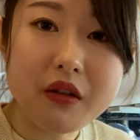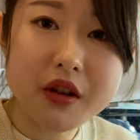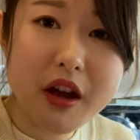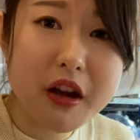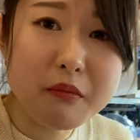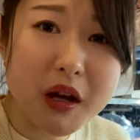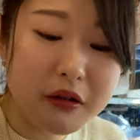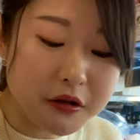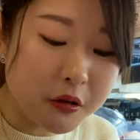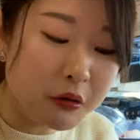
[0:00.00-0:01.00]
The egg makes
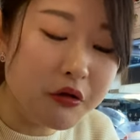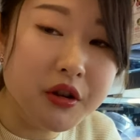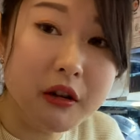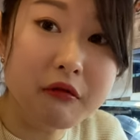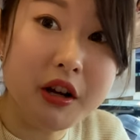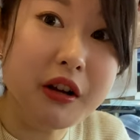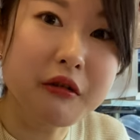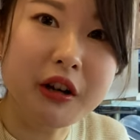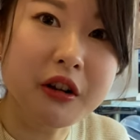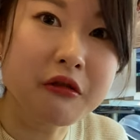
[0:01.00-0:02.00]
the whole thing
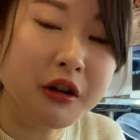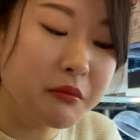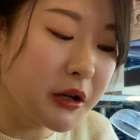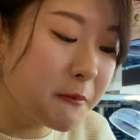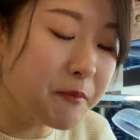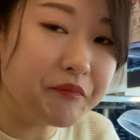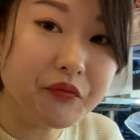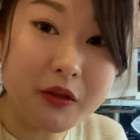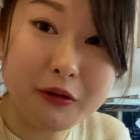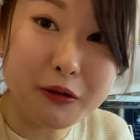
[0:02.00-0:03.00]
really creamy.
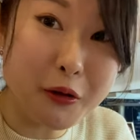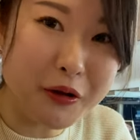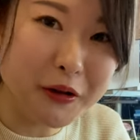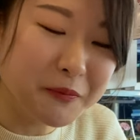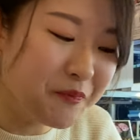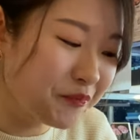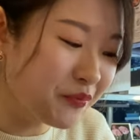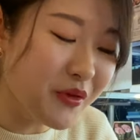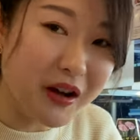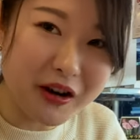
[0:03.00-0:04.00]
It's so good.
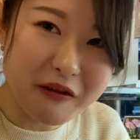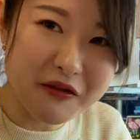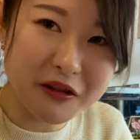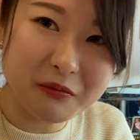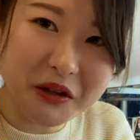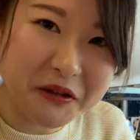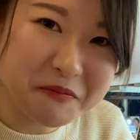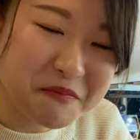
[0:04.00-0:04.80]
I love this plate.